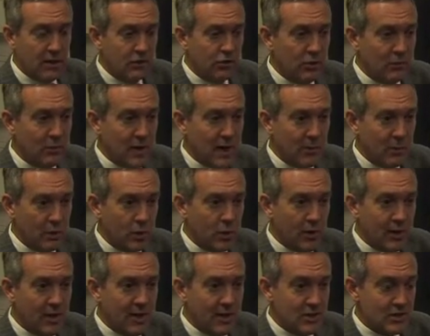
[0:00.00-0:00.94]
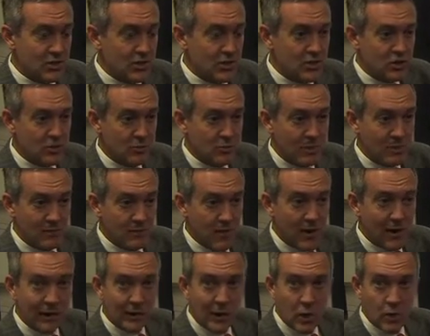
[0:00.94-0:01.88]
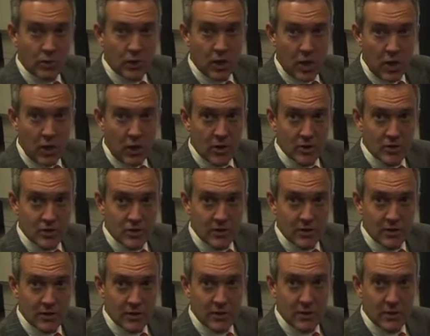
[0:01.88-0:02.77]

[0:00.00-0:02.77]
to be able to create a system at very low cost,